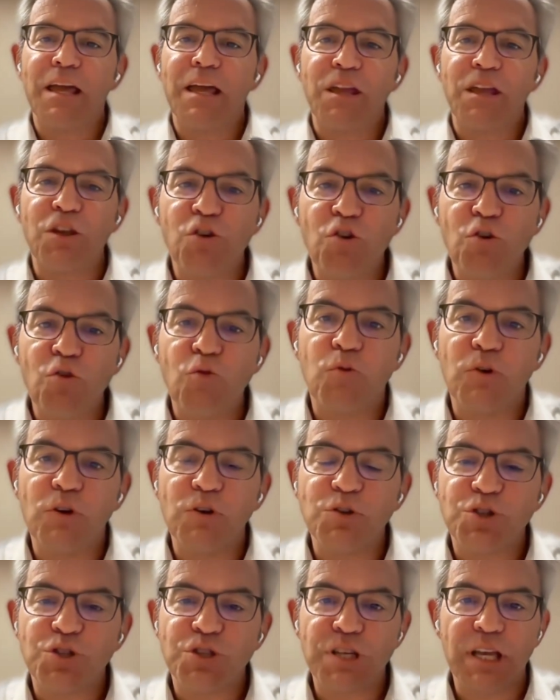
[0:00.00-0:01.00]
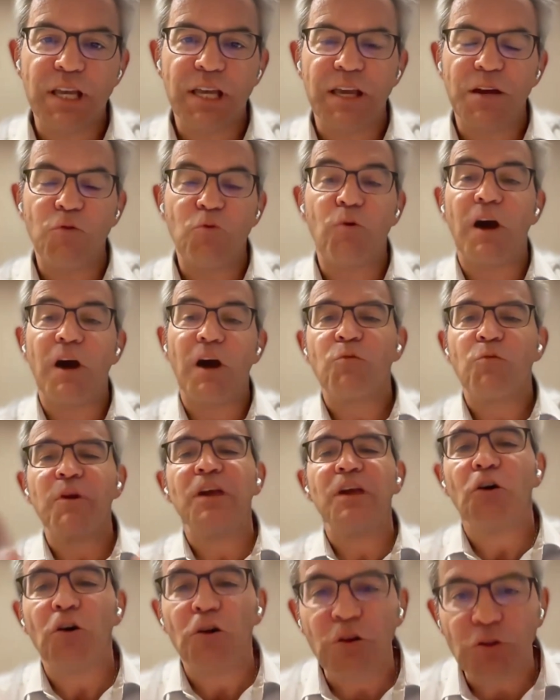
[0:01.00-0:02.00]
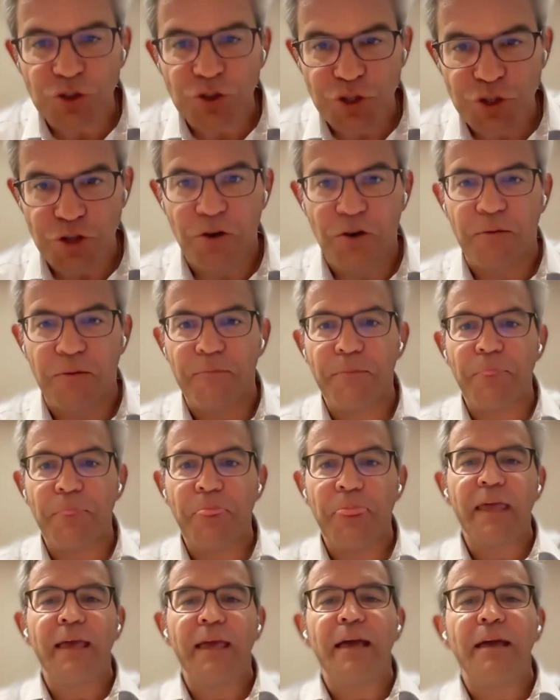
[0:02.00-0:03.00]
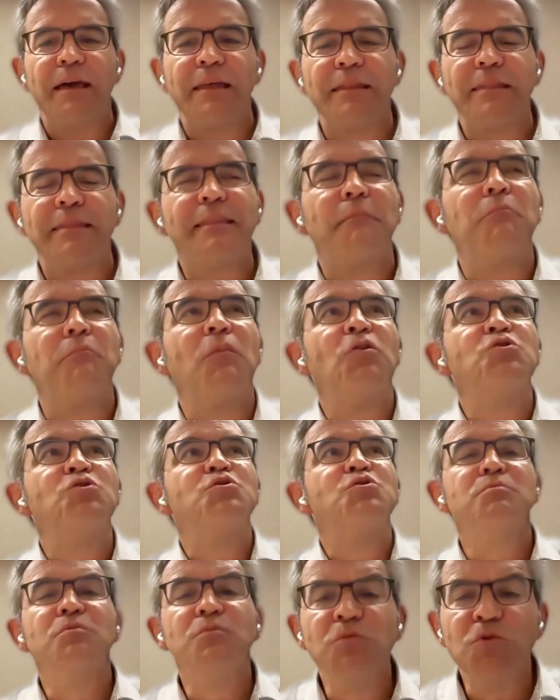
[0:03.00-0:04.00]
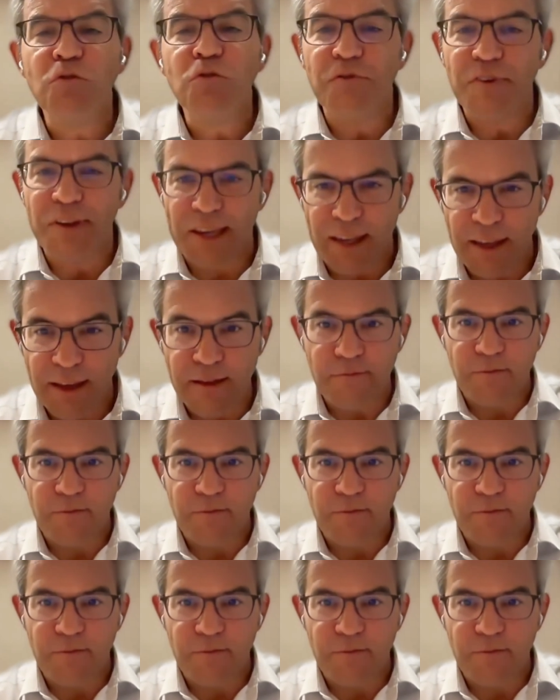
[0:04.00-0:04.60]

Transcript: you will see what we all saw. The most moving